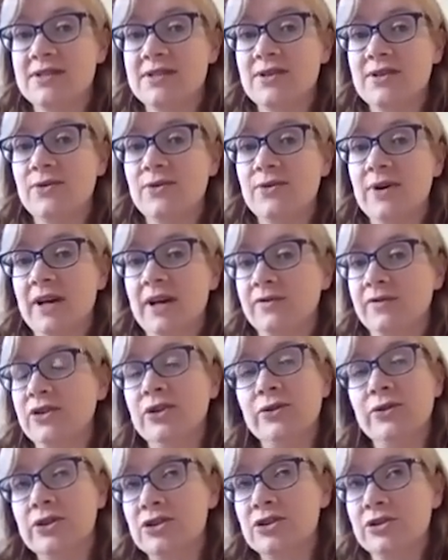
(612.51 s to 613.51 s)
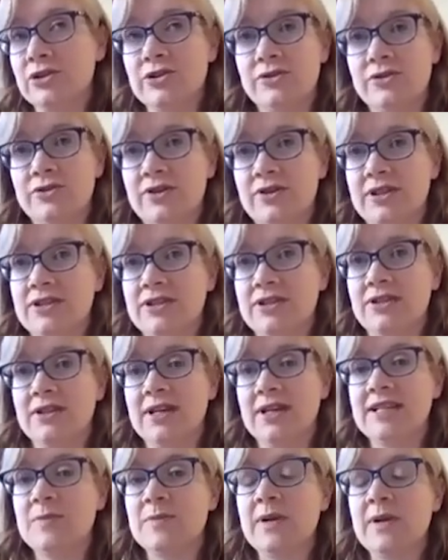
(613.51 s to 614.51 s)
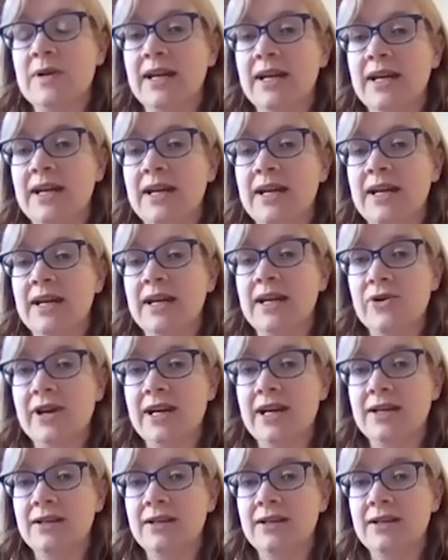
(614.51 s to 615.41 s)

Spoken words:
So like for younger children, trying to explain that the brain,